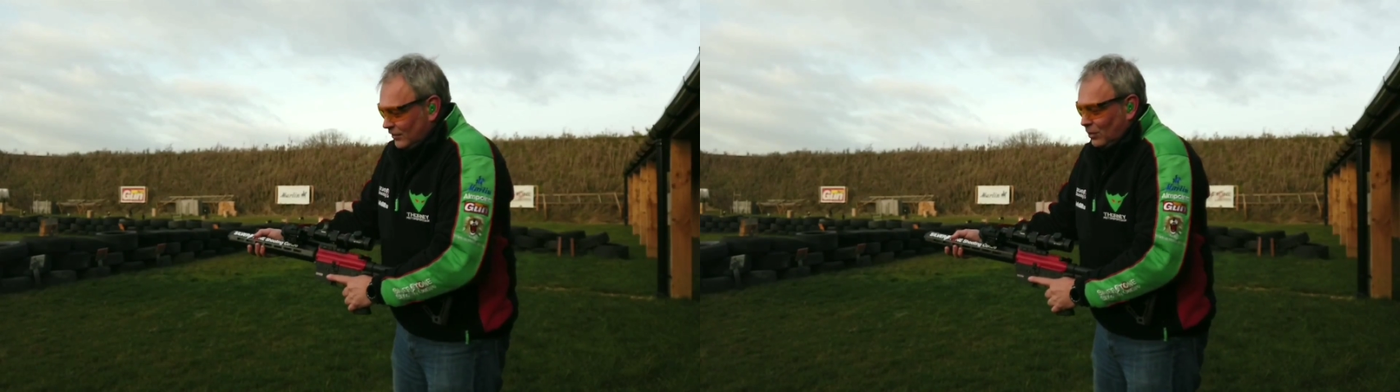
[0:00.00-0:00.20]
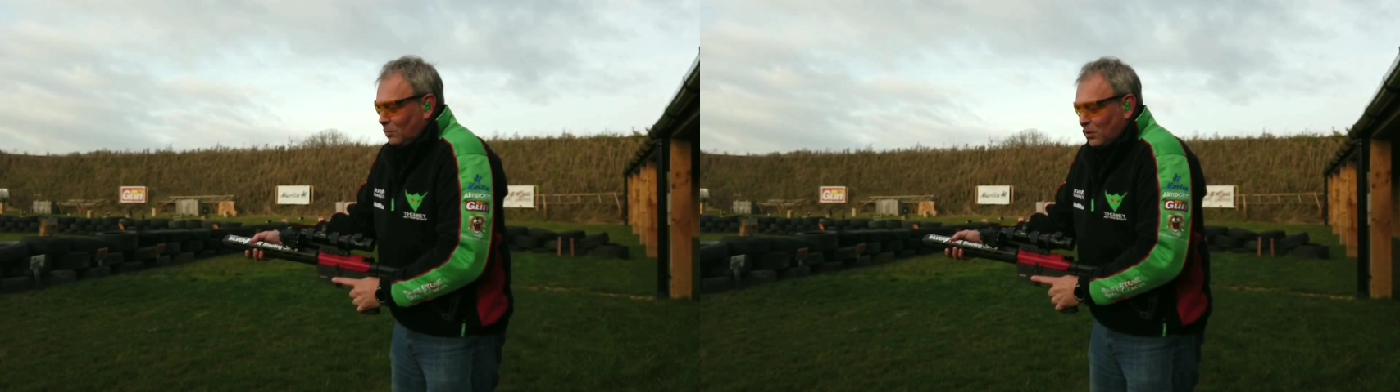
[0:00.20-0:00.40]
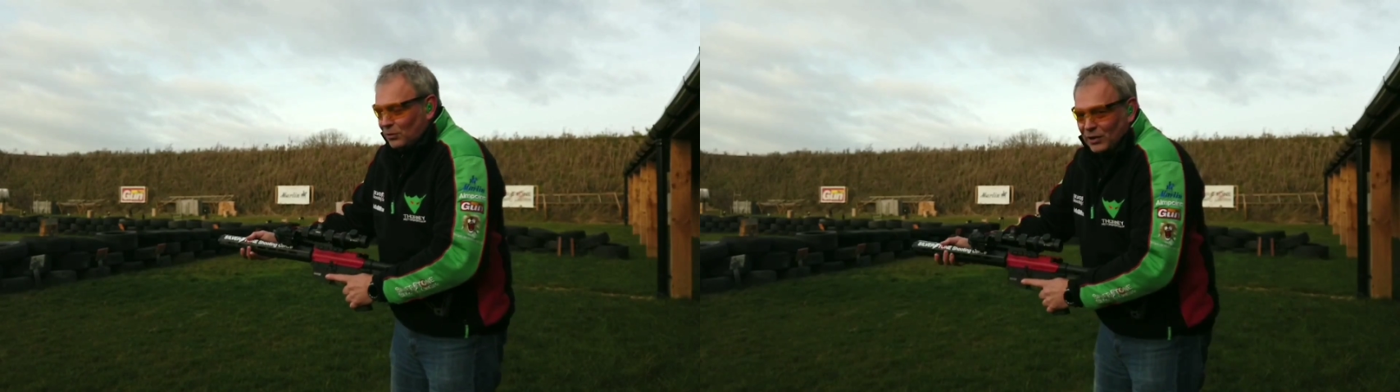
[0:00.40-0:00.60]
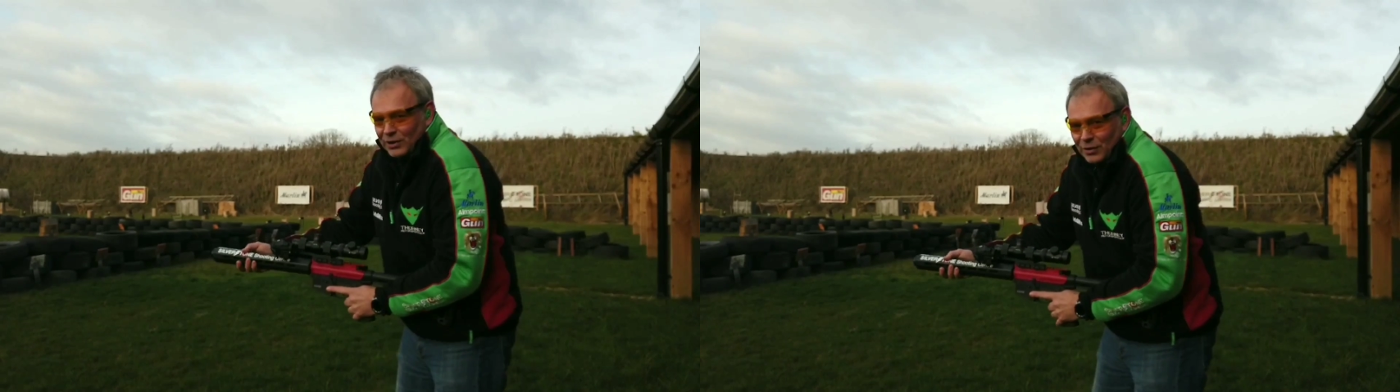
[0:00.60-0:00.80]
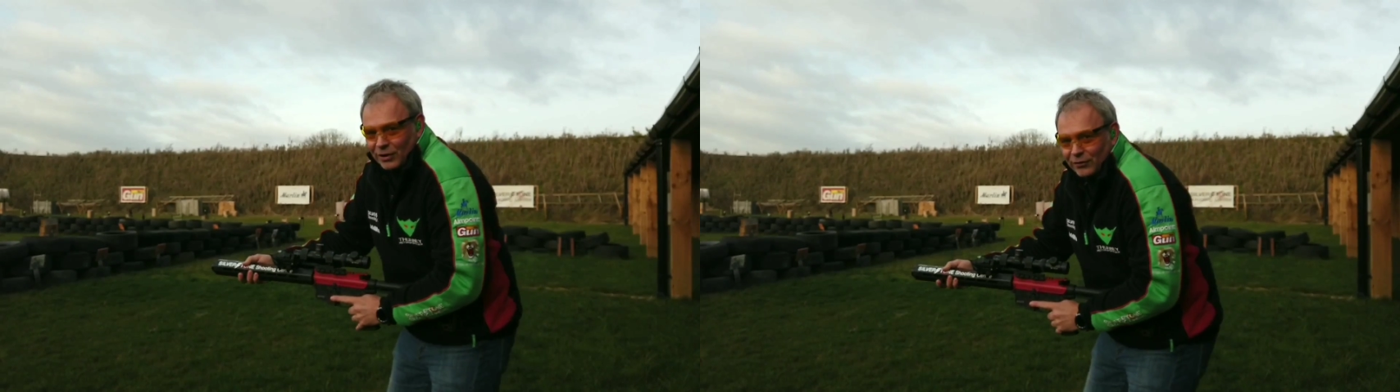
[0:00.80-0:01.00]
Some people
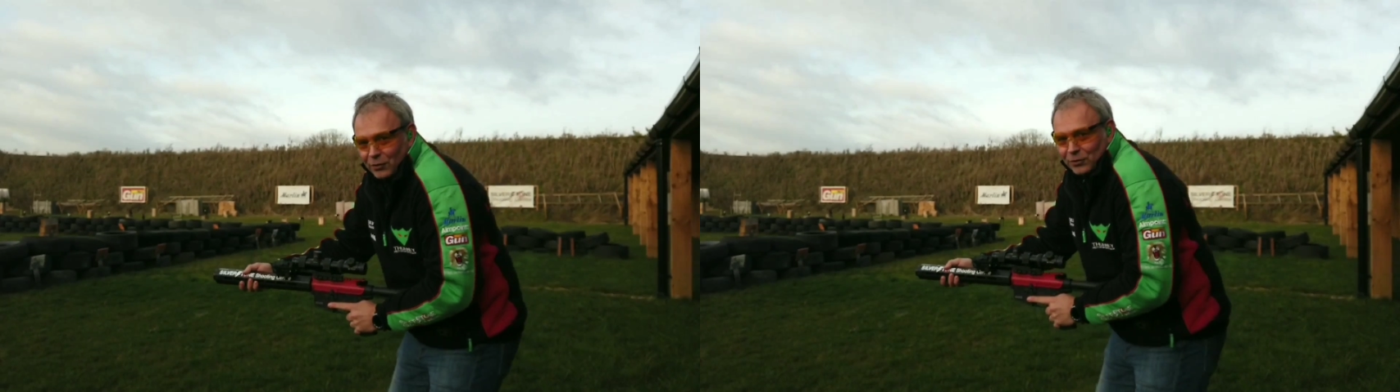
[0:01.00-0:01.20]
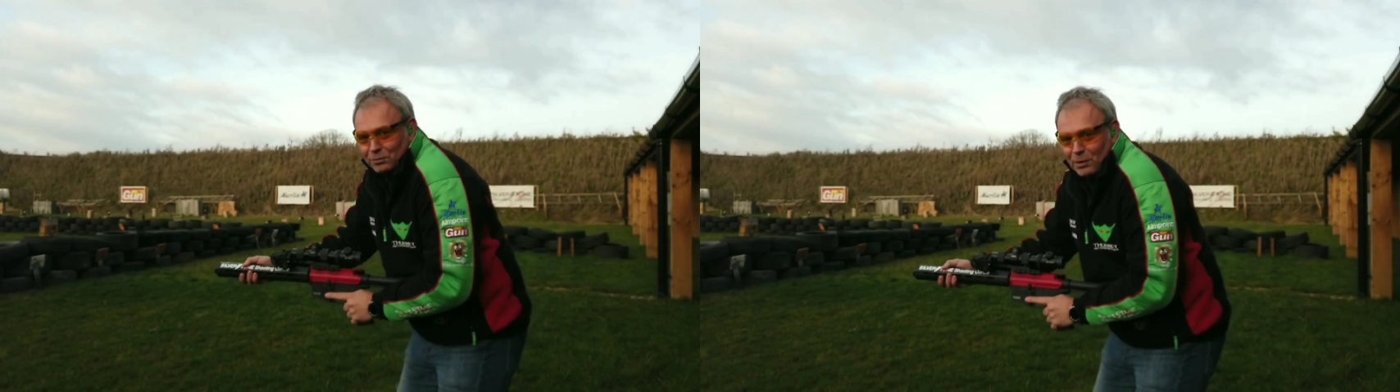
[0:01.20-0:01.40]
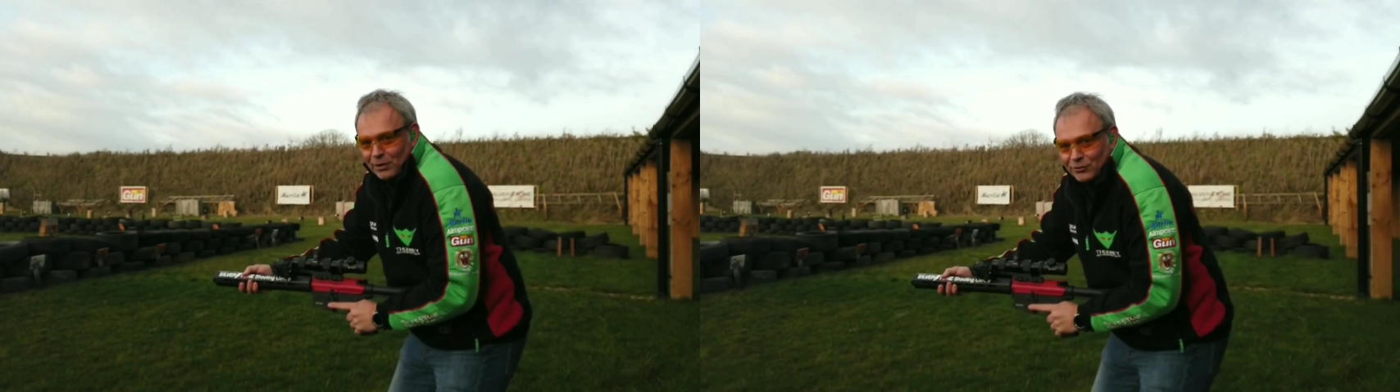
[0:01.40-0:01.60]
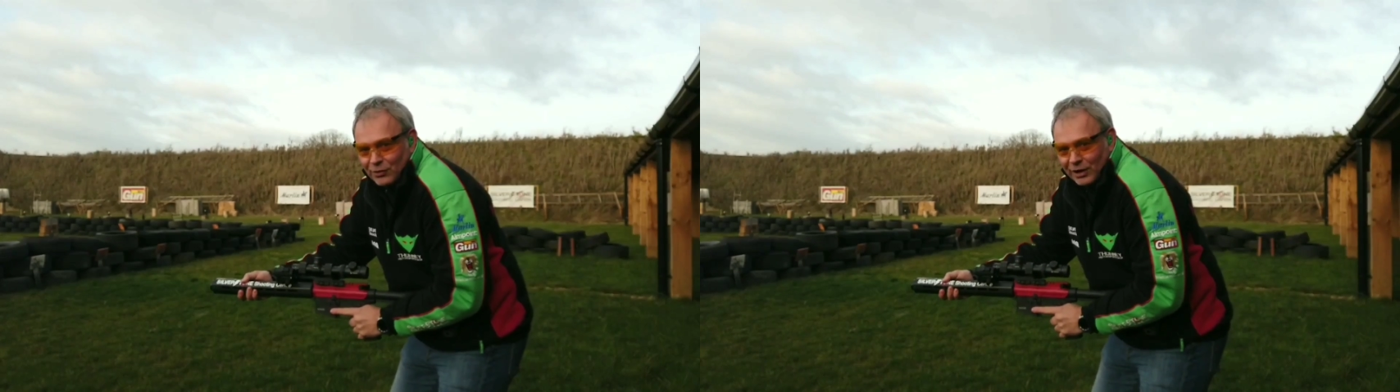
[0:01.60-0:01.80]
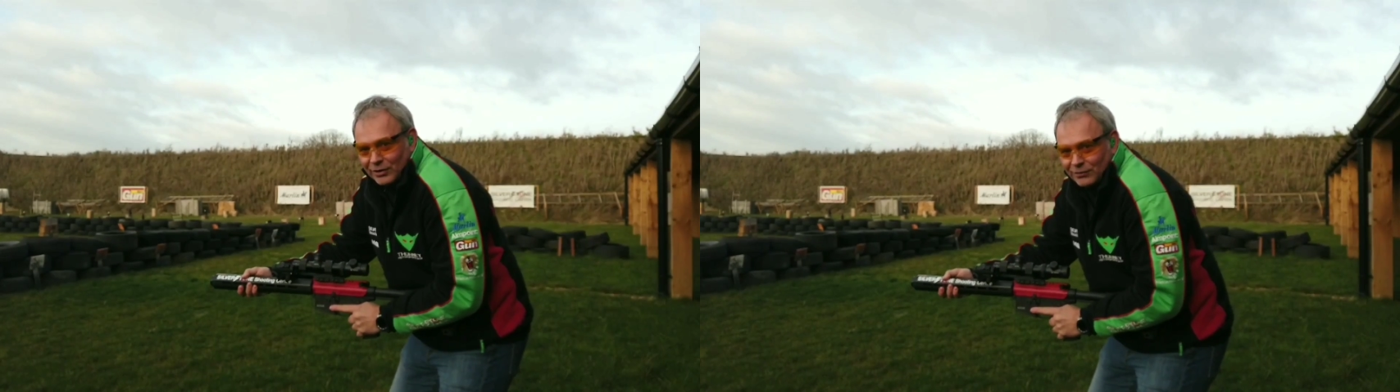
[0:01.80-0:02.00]
sit there in a full sprint,
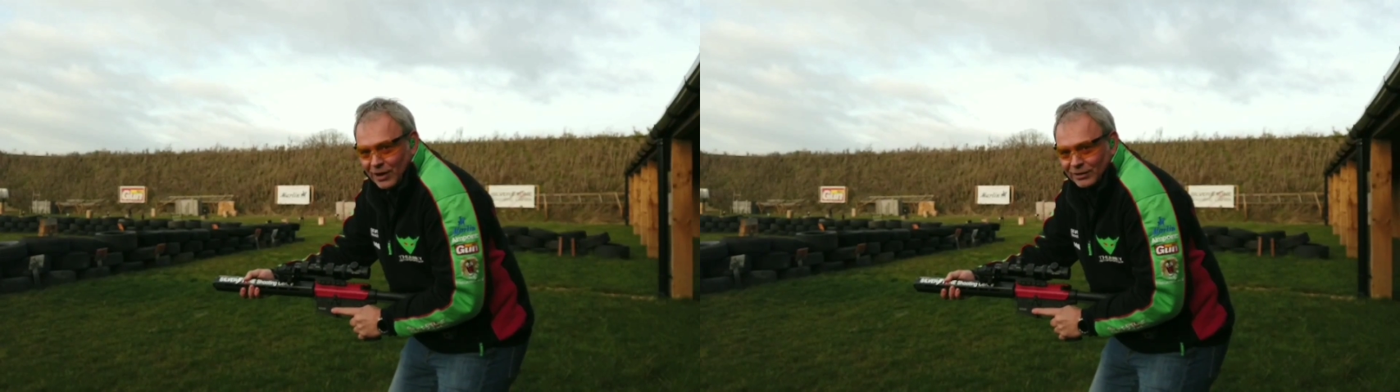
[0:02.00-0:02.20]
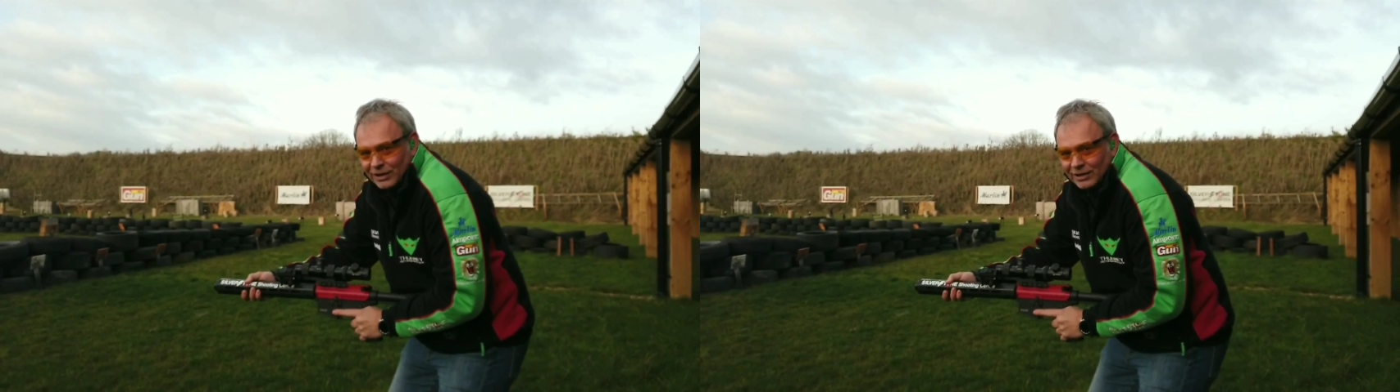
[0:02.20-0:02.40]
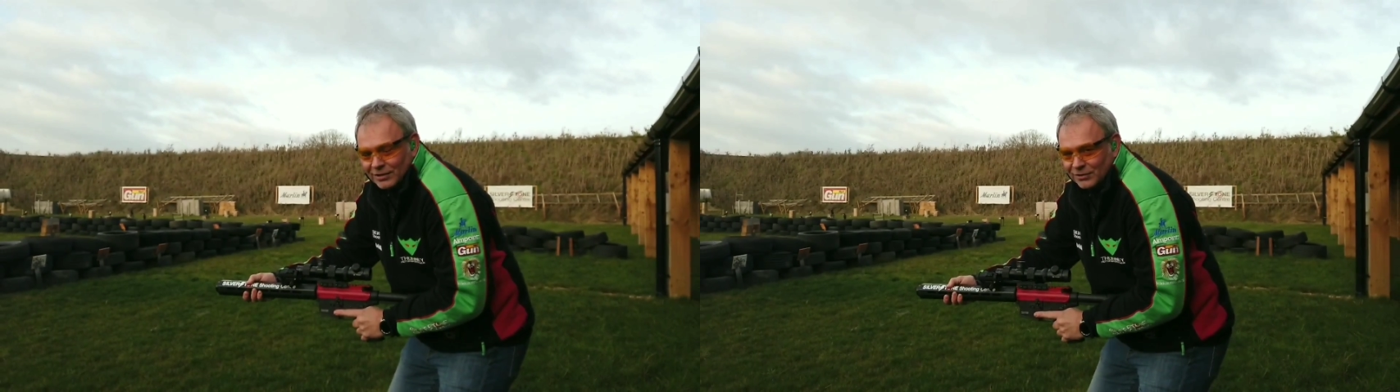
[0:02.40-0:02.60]
ready to run.